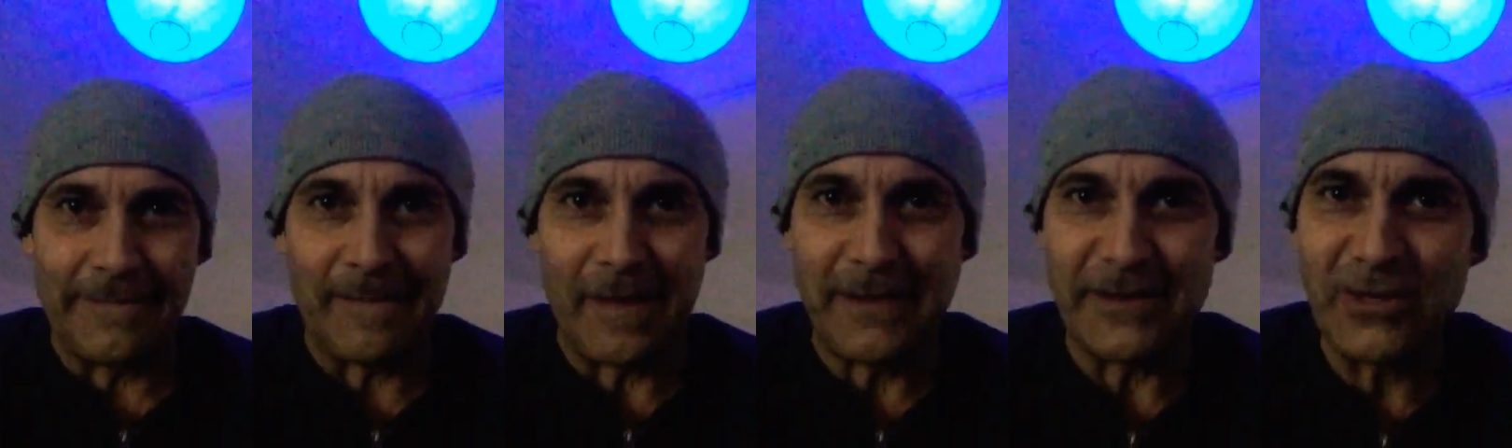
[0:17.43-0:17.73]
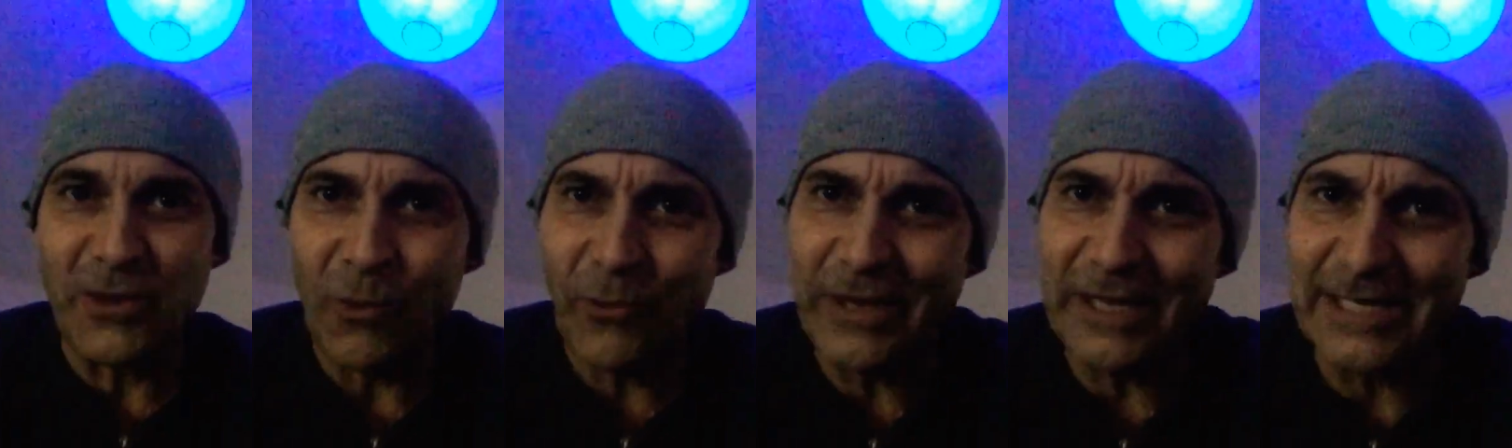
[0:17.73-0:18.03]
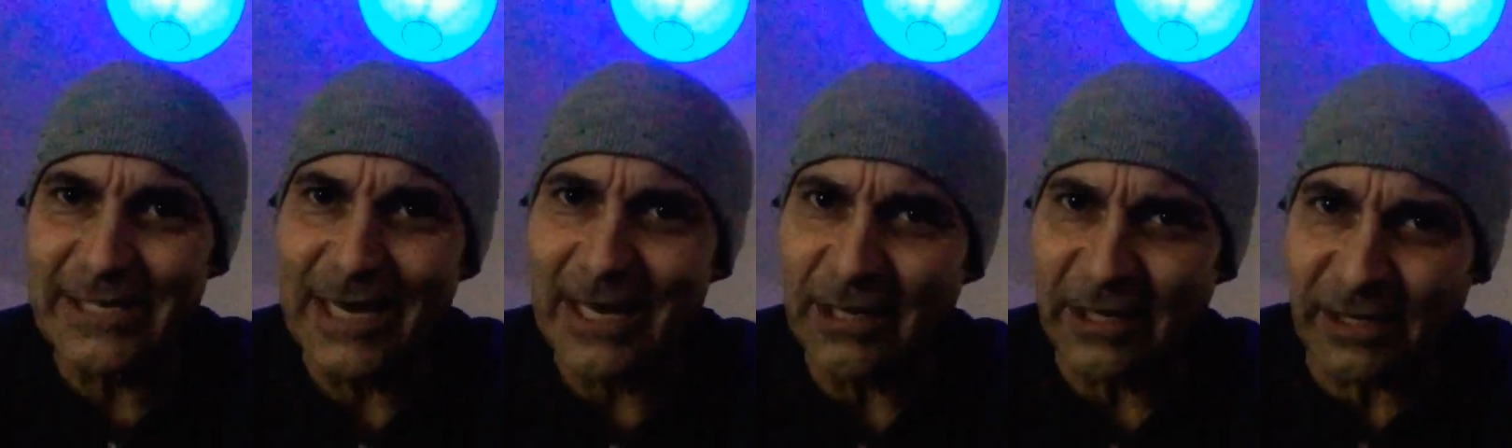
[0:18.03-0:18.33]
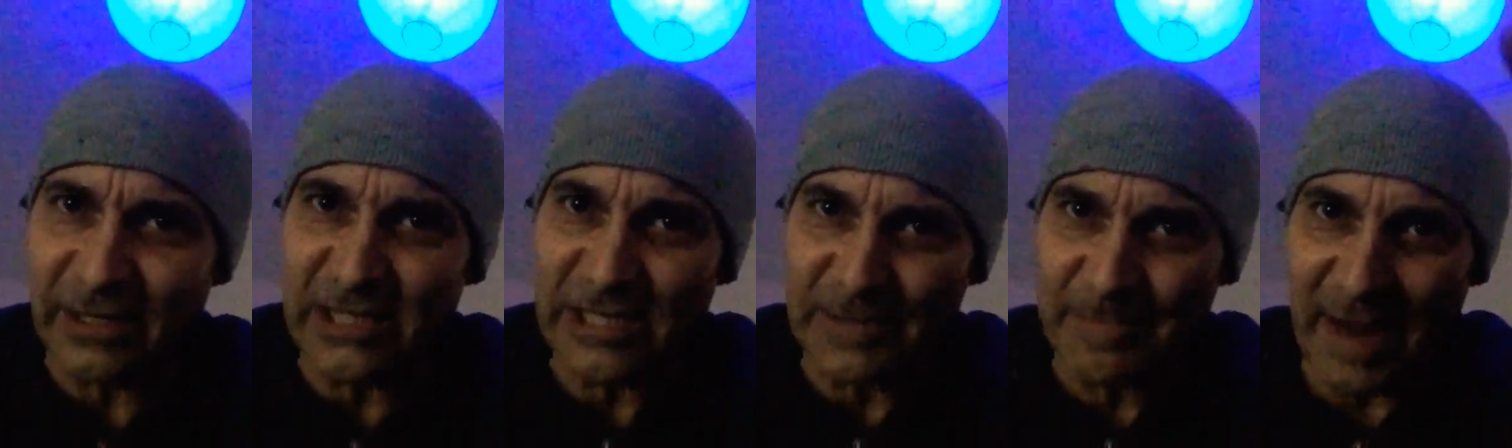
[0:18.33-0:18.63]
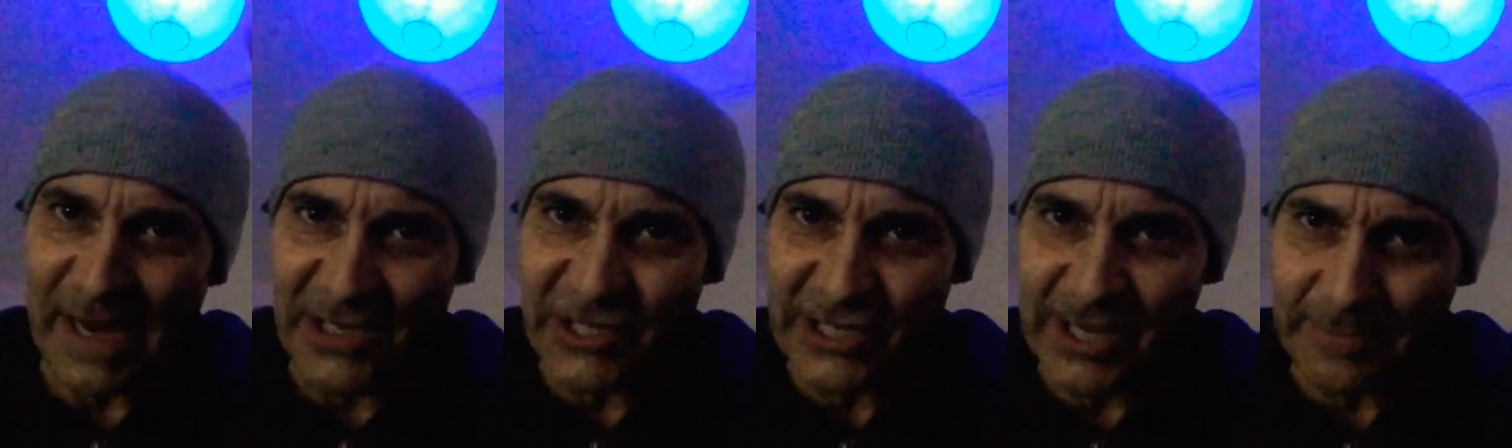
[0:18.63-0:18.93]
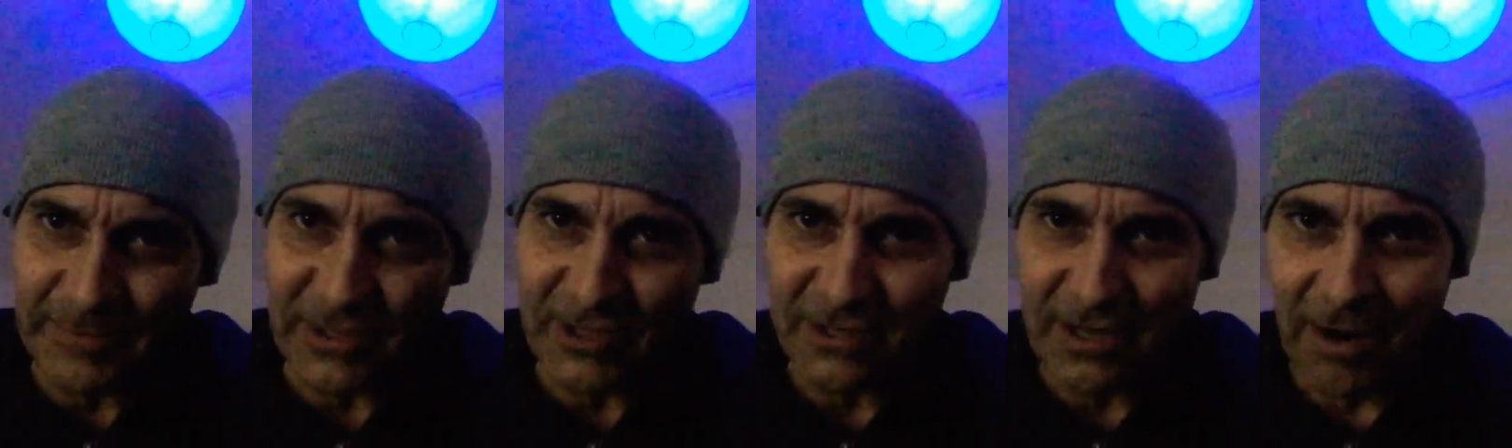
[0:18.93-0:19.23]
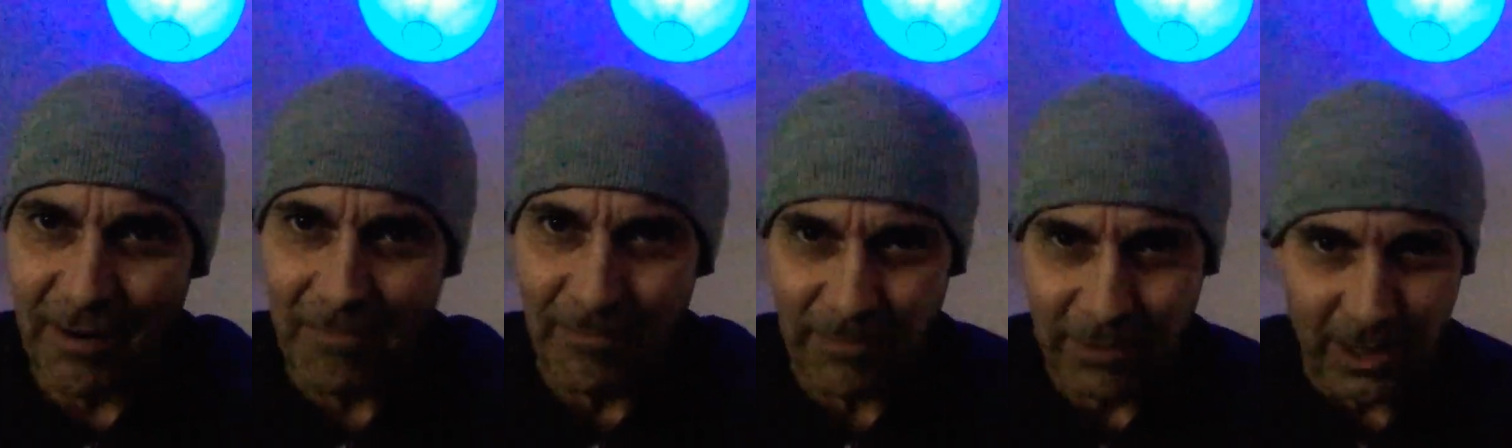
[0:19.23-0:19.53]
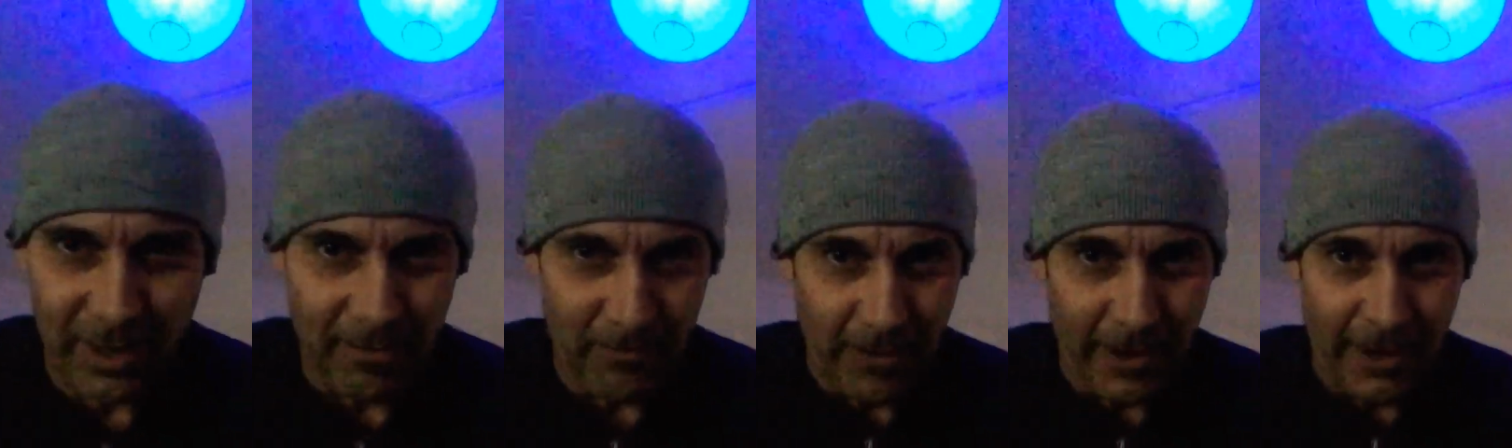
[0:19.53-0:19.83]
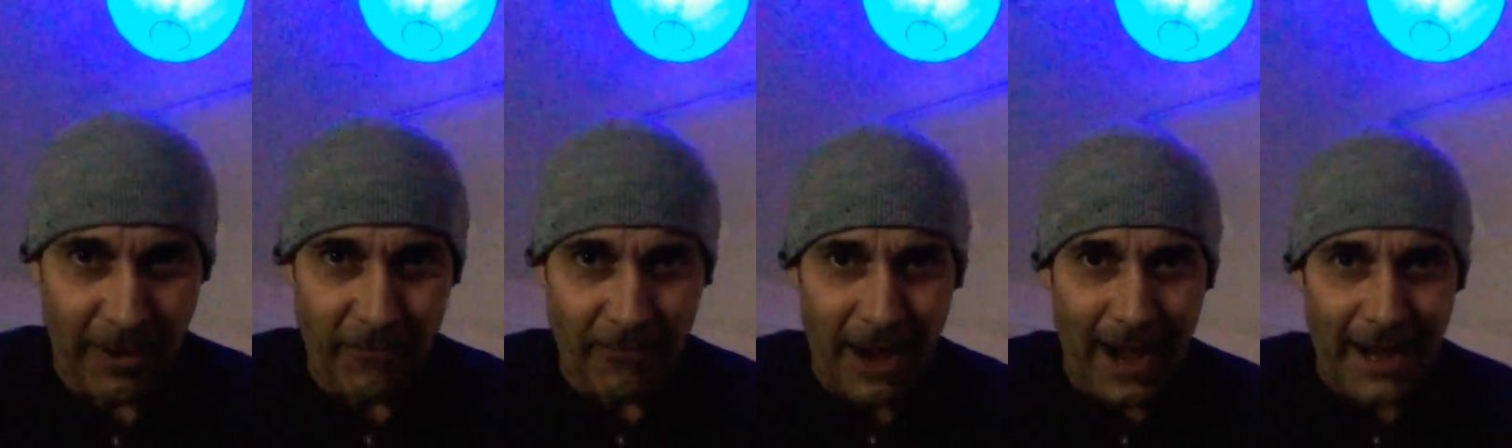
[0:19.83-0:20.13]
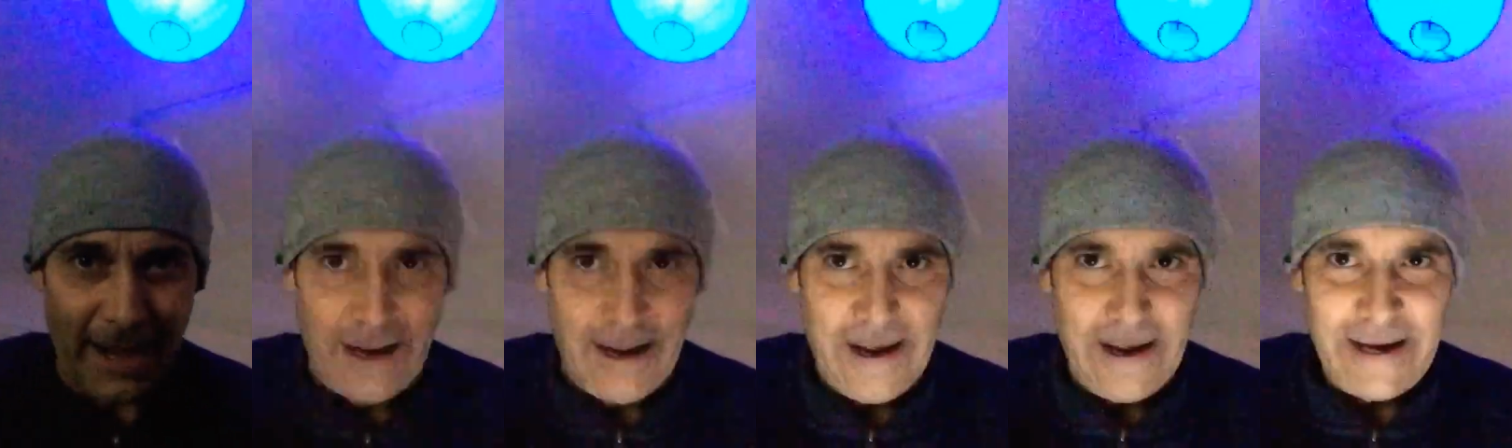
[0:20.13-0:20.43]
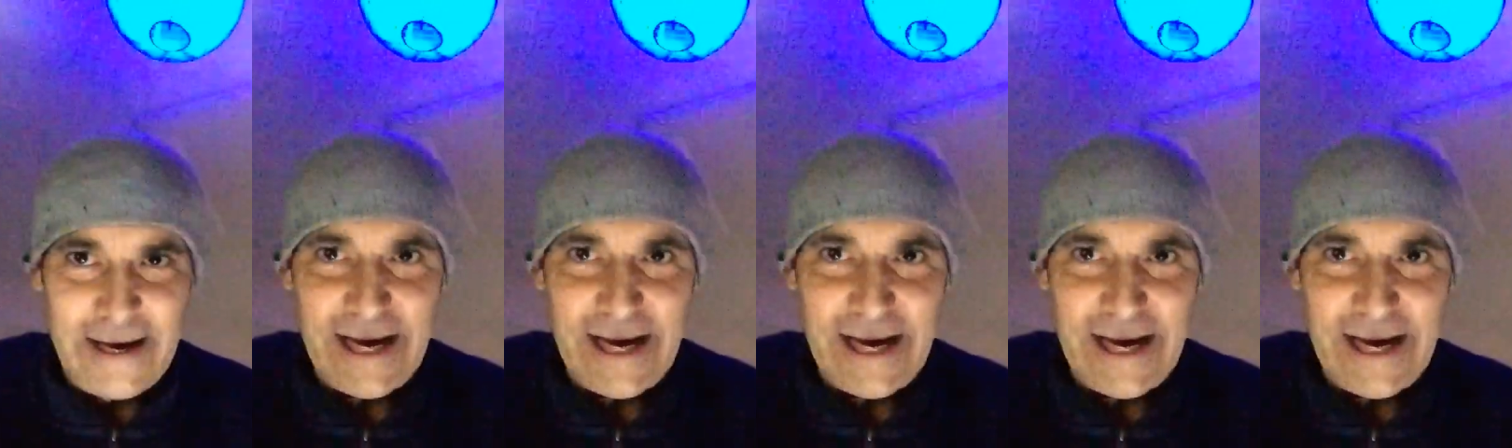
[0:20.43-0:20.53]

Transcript: you know these little spaceship that's come come around right.